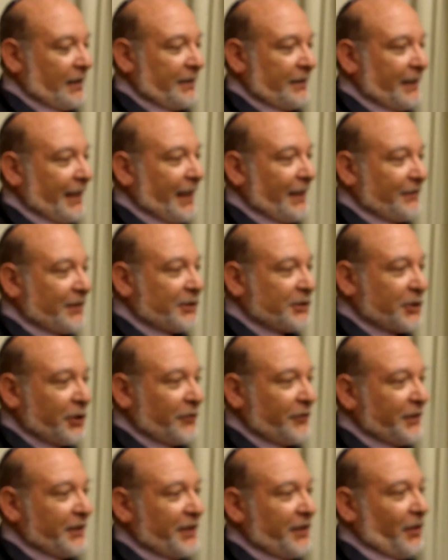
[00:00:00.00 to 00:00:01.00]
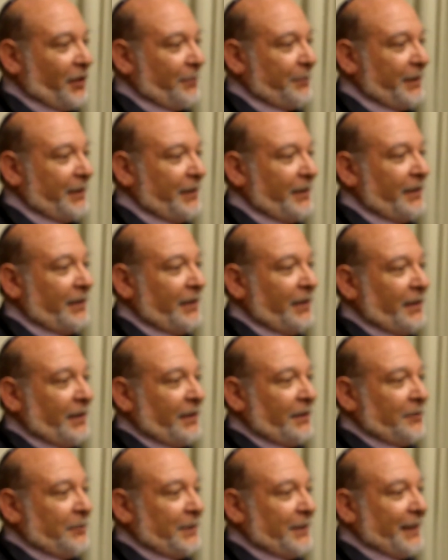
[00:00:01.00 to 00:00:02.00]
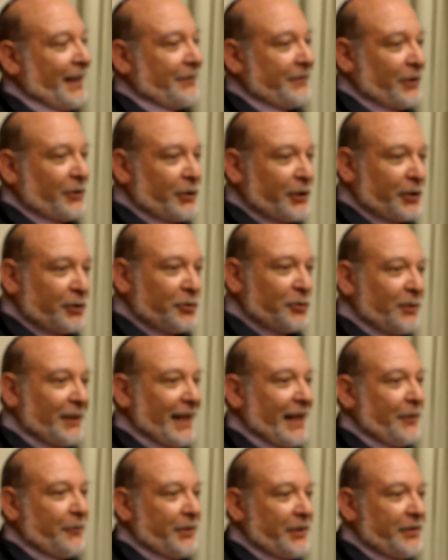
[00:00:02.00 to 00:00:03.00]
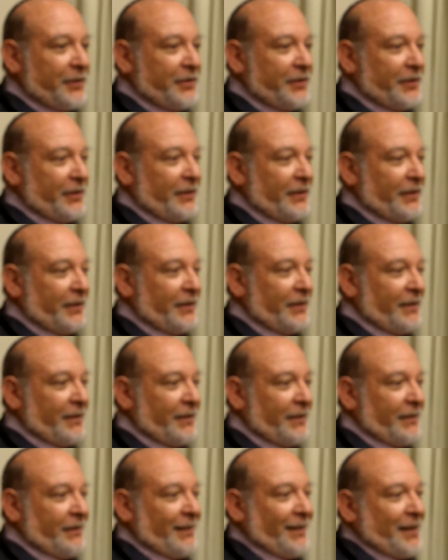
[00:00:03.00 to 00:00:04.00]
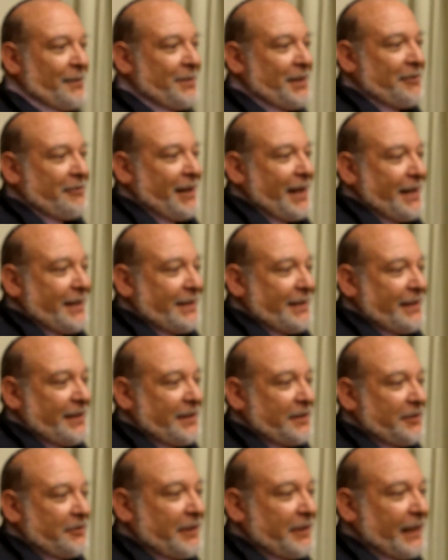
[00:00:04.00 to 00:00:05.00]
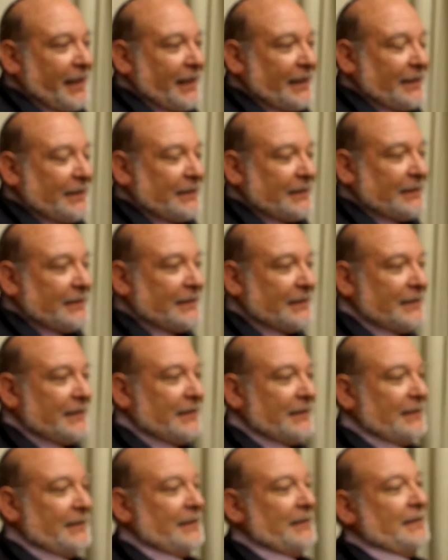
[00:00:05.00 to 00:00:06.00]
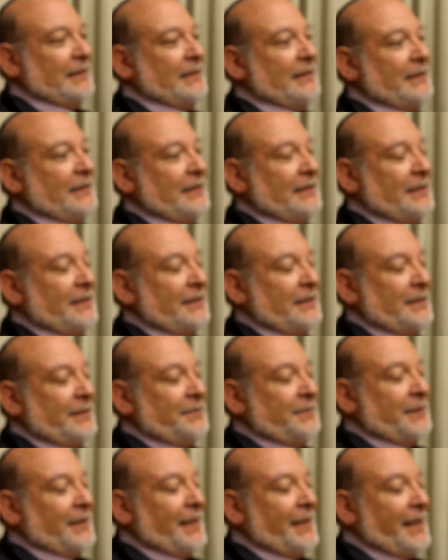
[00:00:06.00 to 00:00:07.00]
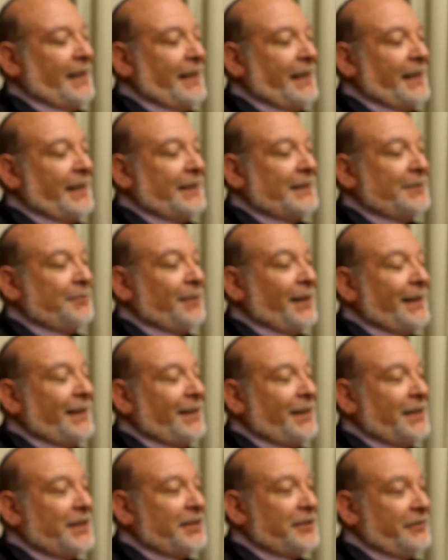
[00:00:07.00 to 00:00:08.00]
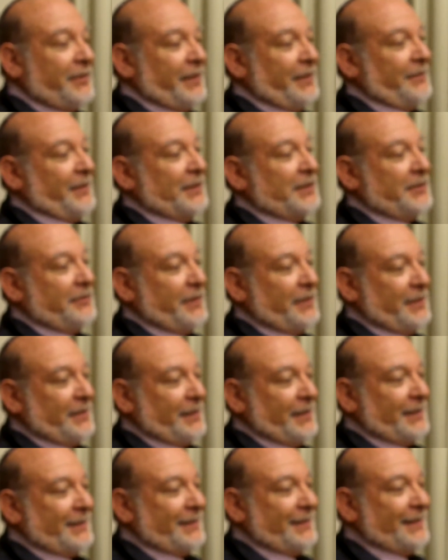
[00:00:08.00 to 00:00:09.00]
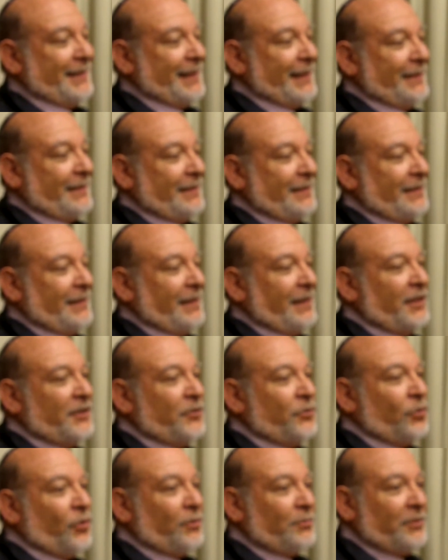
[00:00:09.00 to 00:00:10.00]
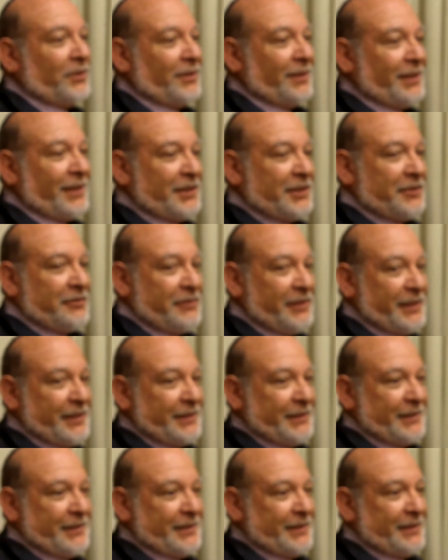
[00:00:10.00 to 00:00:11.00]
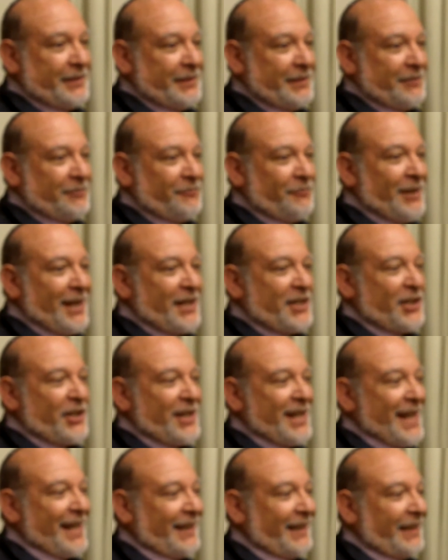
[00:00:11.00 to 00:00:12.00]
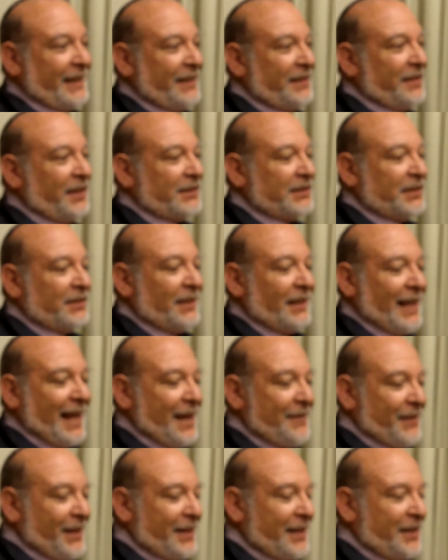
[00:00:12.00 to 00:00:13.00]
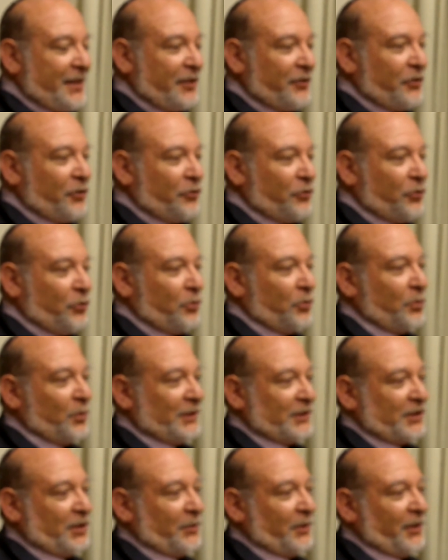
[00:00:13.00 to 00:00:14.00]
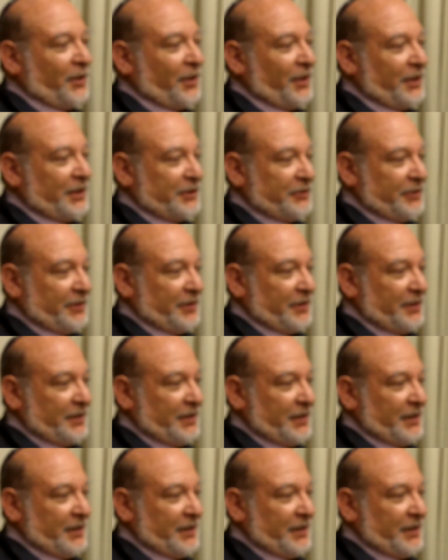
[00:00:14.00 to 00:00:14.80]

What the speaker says: they have to serve in the army, where they have to learn a new language. You got to be crazy to that. But the thing is, my country of Israel is not a normal country. Rationality doesn't have anything to do with what's going on in Israel.